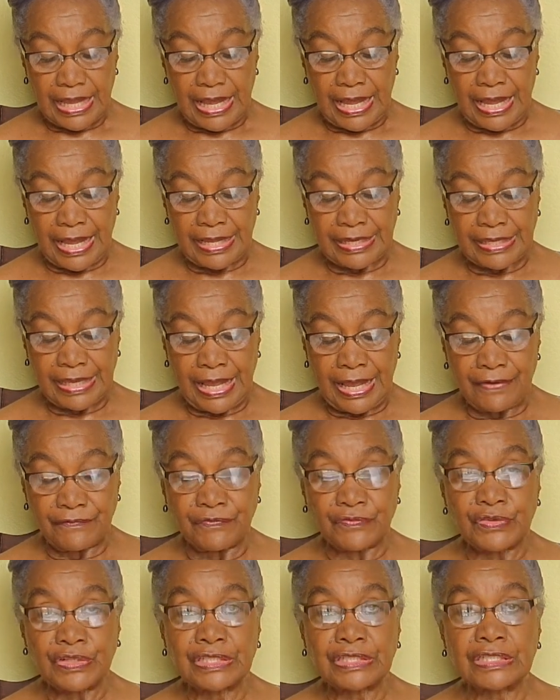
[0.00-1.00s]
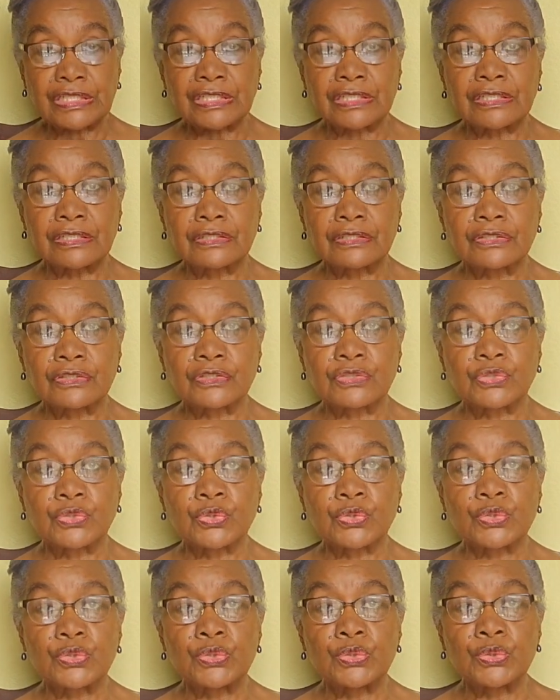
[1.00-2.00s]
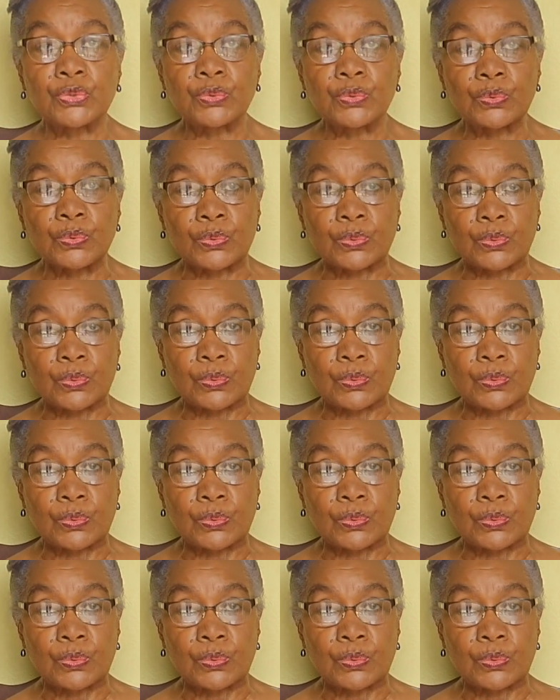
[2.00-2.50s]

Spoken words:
I have returned to you,